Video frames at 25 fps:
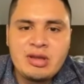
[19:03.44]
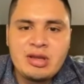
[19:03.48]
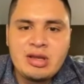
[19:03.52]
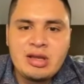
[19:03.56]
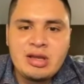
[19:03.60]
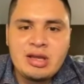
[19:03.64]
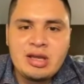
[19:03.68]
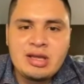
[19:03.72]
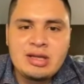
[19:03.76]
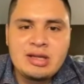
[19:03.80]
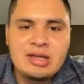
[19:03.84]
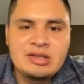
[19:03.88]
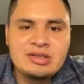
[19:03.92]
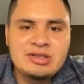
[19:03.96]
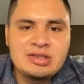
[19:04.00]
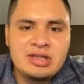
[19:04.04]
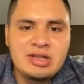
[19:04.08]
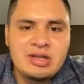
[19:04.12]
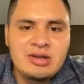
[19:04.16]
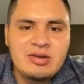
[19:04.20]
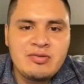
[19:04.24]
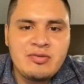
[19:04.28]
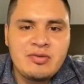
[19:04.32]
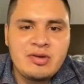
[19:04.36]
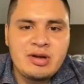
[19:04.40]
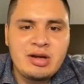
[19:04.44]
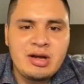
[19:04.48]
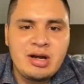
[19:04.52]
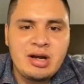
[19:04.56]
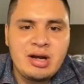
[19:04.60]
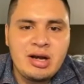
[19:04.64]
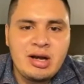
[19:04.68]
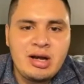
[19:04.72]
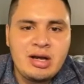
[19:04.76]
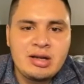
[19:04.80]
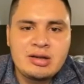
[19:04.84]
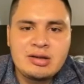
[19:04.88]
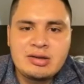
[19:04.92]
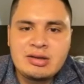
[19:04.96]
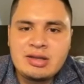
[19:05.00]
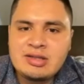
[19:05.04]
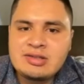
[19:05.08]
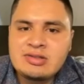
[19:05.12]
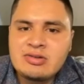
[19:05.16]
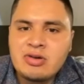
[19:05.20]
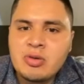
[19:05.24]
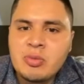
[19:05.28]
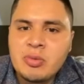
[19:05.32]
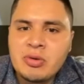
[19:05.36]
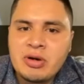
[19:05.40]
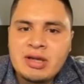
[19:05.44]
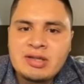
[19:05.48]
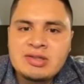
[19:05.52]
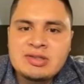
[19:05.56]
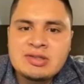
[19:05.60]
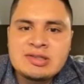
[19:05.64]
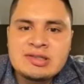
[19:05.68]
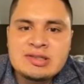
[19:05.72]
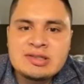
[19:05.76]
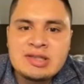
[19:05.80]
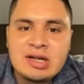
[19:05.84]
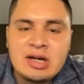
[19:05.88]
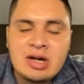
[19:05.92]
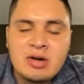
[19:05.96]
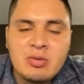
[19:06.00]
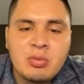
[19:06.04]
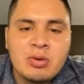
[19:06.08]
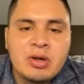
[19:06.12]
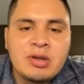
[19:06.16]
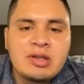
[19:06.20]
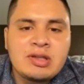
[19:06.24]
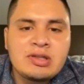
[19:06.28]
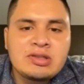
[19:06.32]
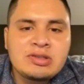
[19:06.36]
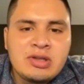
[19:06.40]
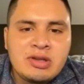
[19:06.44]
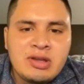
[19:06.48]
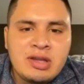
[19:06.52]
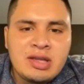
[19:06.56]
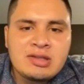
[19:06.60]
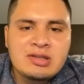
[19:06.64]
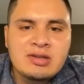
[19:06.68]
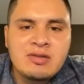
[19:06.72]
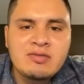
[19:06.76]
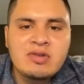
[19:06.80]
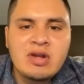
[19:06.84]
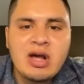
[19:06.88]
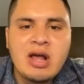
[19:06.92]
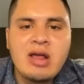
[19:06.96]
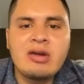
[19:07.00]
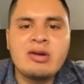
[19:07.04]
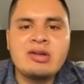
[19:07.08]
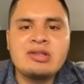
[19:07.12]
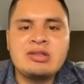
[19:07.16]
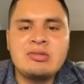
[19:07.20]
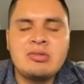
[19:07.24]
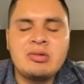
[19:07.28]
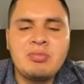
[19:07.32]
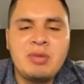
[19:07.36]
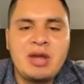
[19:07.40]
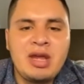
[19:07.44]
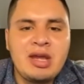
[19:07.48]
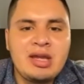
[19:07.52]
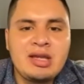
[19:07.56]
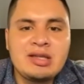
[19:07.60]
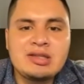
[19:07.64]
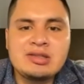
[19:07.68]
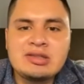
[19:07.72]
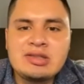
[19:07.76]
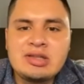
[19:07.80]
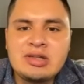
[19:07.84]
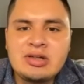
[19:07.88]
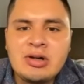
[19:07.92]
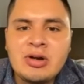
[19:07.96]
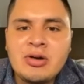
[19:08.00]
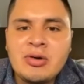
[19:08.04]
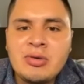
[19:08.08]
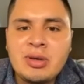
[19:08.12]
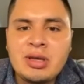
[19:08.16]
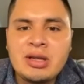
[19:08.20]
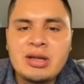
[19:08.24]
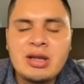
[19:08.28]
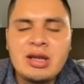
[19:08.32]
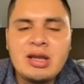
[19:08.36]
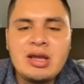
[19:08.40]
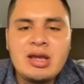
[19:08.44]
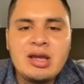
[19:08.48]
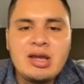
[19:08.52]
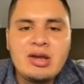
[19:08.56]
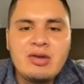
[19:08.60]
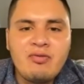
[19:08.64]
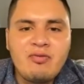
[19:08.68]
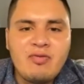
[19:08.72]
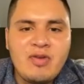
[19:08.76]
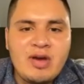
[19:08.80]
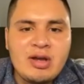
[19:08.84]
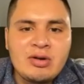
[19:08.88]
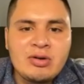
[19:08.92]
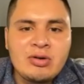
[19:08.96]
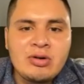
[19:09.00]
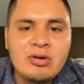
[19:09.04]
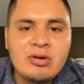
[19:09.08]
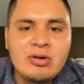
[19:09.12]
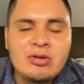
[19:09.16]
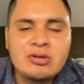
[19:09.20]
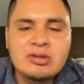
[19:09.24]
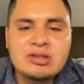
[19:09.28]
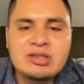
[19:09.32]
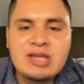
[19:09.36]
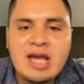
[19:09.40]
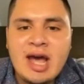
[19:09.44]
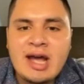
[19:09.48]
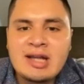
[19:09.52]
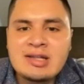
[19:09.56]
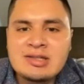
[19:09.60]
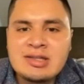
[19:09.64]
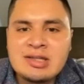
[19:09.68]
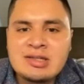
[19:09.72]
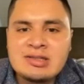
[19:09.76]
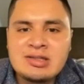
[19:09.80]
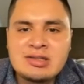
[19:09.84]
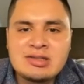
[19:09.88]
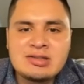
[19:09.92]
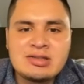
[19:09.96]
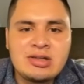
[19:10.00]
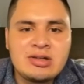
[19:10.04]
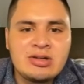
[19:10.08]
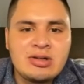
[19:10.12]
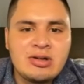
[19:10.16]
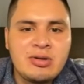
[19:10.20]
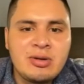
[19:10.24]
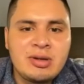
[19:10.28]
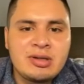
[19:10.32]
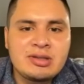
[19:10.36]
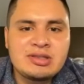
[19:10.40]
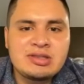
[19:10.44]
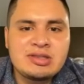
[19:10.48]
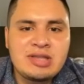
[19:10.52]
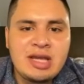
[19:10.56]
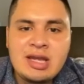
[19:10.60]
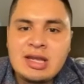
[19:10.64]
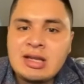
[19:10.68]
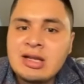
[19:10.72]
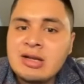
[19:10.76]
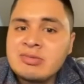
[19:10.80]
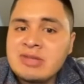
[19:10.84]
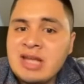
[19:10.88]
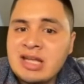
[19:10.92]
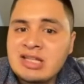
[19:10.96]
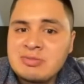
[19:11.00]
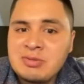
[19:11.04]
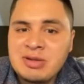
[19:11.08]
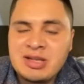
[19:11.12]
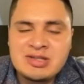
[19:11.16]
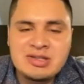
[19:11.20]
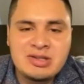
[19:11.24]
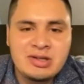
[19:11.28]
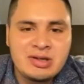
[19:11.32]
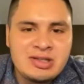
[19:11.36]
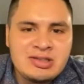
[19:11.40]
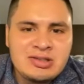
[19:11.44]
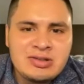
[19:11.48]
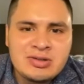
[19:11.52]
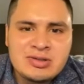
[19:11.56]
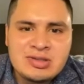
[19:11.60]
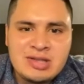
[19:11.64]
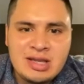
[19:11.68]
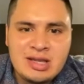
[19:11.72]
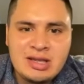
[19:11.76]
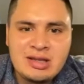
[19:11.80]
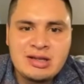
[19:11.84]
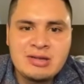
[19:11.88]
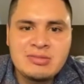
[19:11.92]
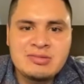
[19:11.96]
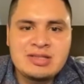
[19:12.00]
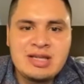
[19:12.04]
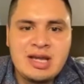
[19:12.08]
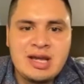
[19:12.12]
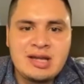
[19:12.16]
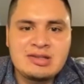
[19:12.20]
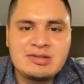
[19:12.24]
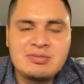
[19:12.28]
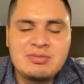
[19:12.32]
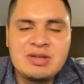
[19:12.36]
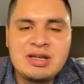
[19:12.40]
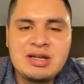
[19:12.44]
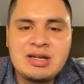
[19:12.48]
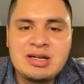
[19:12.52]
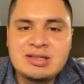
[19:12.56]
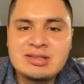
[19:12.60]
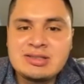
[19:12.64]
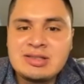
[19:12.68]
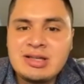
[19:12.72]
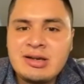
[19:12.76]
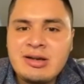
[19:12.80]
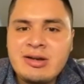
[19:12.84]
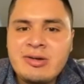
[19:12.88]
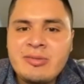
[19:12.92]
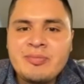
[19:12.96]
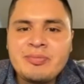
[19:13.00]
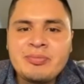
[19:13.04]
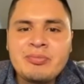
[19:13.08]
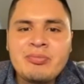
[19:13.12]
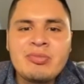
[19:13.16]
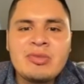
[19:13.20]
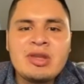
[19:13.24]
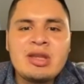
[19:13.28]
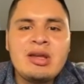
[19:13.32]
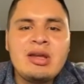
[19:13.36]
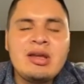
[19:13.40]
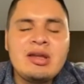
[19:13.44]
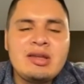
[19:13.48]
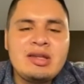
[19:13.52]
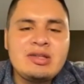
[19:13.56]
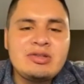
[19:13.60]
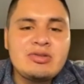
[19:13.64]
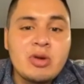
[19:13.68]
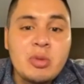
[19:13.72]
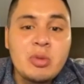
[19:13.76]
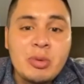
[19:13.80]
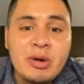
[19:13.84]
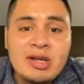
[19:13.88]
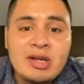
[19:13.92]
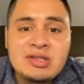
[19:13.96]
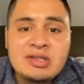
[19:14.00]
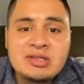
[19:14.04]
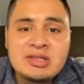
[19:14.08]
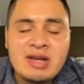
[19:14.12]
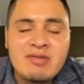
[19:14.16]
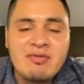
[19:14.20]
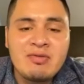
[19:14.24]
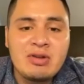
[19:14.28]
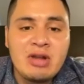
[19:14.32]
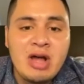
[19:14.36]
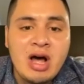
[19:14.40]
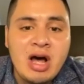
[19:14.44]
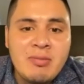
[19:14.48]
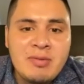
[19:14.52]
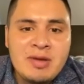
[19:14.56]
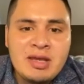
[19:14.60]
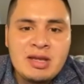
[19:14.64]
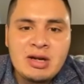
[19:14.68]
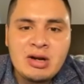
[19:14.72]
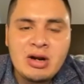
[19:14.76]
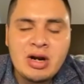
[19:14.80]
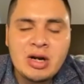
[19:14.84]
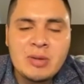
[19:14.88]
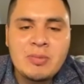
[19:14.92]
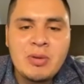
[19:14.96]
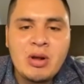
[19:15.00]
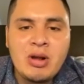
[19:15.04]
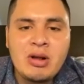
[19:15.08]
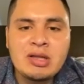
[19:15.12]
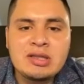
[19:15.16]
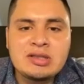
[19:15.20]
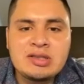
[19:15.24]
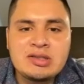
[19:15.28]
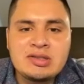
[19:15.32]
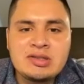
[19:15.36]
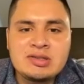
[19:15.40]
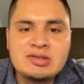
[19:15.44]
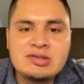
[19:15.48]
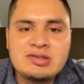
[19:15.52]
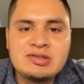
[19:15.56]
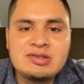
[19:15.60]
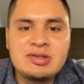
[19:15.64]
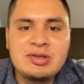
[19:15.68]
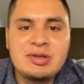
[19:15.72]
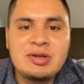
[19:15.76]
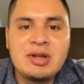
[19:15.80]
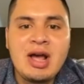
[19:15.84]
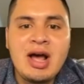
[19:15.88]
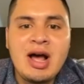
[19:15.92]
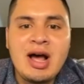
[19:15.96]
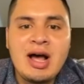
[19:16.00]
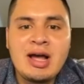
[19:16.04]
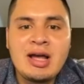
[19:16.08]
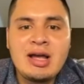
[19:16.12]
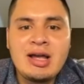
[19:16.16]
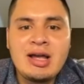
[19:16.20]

initiative on these corporations that are worth trillions of dollars and pay zero in federal taxes, zero in state income tax, because there is no state income tax, because these corporations have lobbied our politicians to not